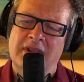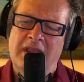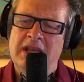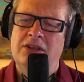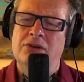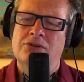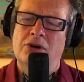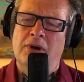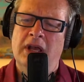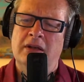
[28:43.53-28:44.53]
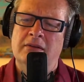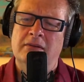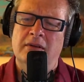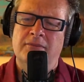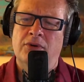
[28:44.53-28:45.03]
Thank you, Joanne,
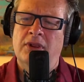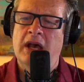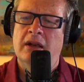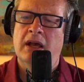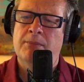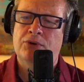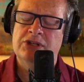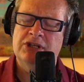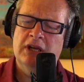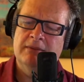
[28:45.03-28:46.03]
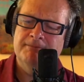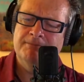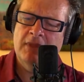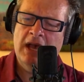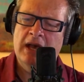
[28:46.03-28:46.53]
for that. I appreciate
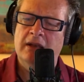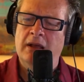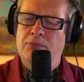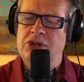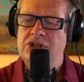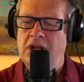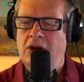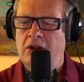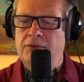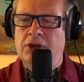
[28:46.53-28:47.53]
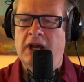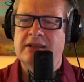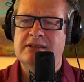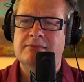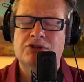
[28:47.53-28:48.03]
that. I appreciate all of you
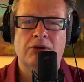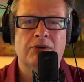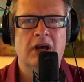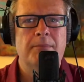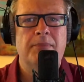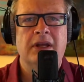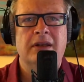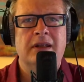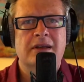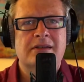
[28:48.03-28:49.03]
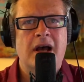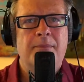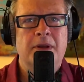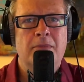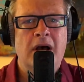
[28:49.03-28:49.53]
guys showing up and
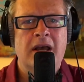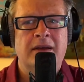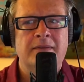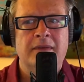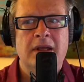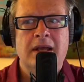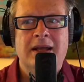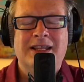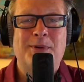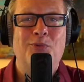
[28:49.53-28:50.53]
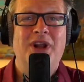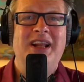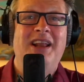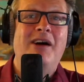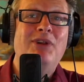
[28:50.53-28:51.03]
stopping by. It's been really
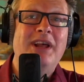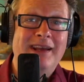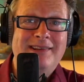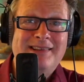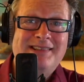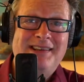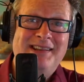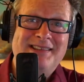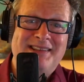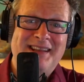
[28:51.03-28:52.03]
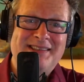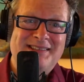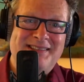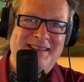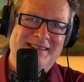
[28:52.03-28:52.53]
lovely to see these
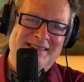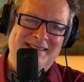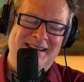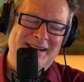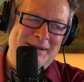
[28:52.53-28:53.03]
things, these